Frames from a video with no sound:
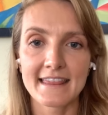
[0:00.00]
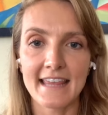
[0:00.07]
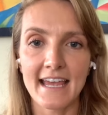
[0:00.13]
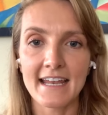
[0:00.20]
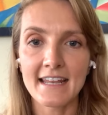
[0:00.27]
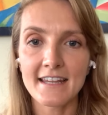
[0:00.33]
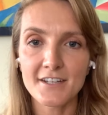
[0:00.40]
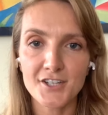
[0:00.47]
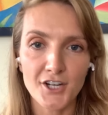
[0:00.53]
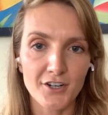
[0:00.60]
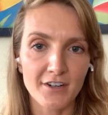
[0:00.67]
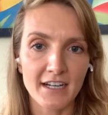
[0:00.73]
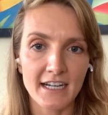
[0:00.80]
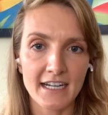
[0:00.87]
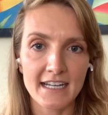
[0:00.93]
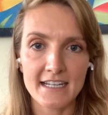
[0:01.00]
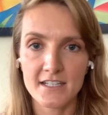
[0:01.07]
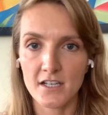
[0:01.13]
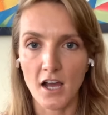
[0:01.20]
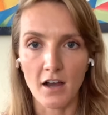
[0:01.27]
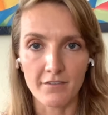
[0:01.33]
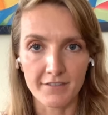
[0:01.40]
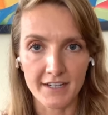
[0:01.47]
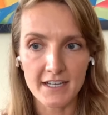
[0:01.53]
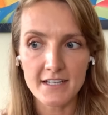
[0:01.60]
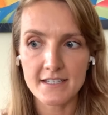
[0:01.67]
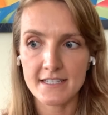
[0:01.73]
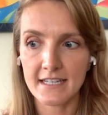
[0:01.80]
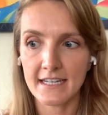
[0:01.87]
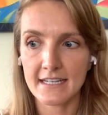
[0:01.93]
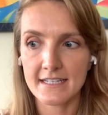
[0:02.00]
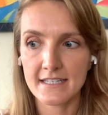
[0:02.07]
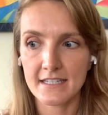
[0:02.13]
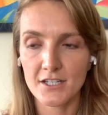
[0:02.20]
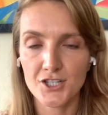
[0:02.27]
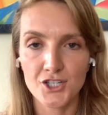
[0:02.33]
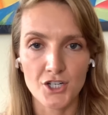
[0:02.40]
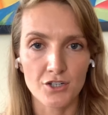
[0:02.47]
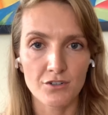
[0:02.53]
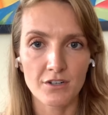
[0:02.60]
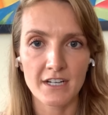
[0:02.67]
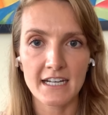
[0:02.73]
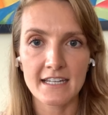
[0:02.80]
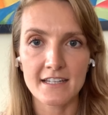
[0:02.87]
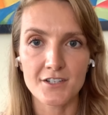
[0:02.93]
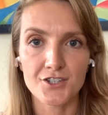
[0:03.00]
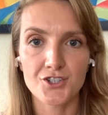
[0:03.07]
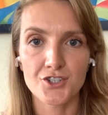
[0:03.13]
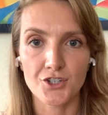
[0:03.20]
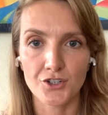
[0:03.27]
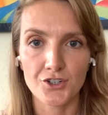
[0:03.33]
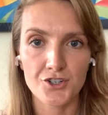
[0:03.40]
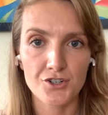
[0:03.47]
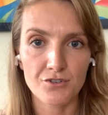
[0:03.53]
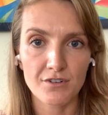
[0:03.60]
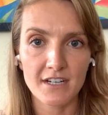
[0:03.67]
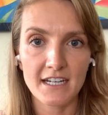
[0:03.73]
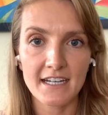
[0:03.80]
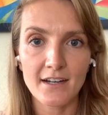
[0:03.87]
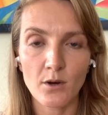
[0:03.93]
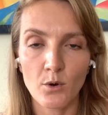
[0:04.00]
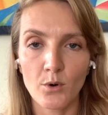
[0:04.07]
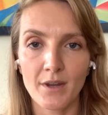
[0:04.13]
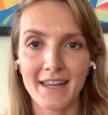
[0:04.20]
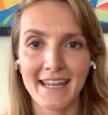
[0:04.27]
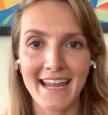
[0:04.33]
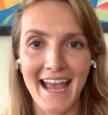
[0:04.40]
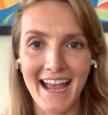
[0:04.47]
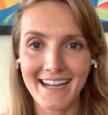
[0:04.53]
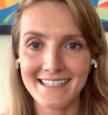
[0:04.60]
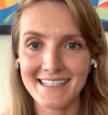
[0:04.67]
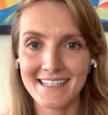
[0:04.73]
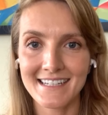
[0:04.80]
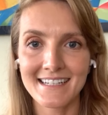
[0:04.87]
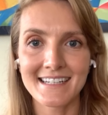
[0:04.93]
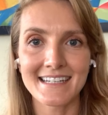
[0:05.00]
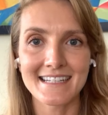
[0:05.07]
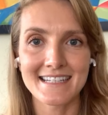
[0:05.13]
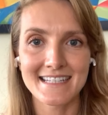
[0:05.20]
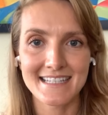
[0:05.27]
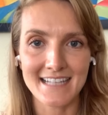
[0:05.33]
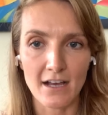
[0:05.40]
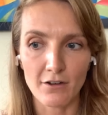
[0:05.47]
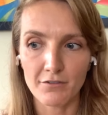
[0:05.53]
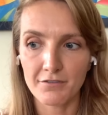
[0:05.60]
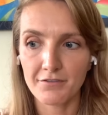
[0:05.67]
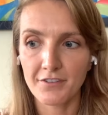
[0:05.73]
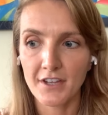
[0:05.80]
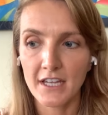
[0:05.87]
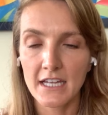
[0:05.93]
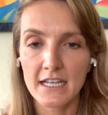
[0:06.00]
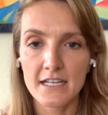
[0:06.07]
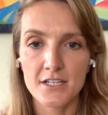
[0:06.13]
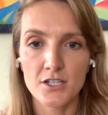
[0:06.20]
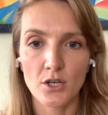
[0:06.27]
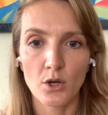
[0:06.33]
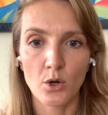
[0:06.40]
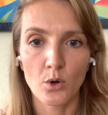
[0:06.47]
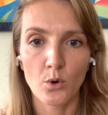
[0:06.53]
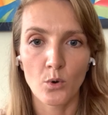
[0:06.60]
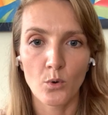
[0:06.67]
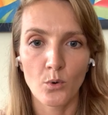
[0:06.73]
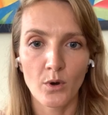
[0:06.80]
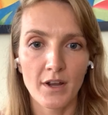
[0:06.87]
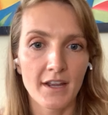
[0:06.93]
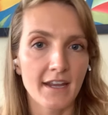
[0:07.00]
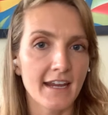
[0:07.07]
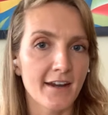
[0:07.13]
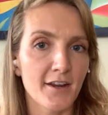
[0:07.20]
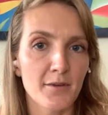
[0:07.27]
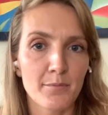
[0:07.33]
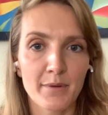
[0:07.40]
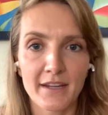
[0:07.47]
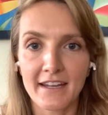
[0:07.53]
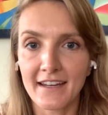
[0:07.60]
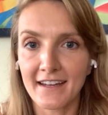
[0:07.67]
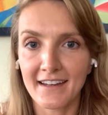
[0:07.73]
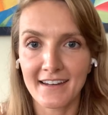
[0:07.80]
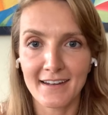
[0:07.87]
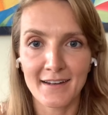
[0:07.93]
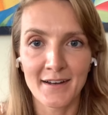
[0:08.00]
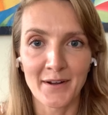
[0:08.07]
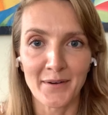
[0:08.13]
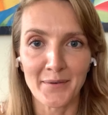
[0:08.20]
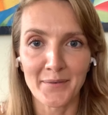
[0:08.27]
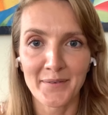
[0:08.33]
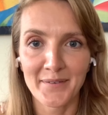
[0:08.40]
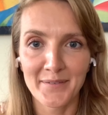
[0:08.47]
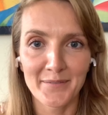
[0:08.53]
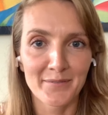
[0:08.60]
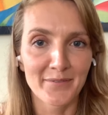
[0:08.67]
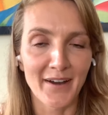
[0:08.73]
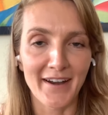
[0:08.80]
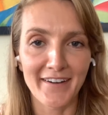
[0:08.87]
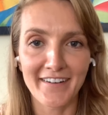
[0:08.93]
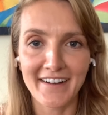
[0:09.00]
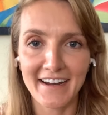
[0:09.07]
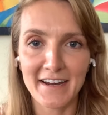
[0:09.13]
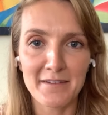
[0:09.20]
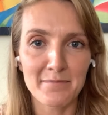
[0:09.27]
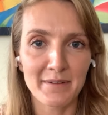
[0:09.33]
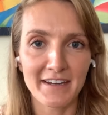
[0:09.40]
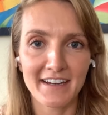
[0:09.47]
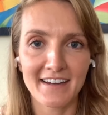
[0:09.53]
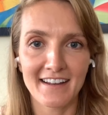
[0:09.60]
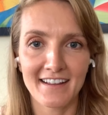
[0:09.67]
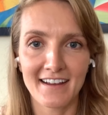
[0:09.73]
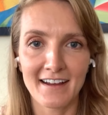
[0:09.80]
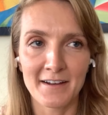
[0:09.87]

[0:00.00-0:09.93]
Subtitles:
Then the during is obvious. It's the during the surgery or the accident itself. So it could be, it could be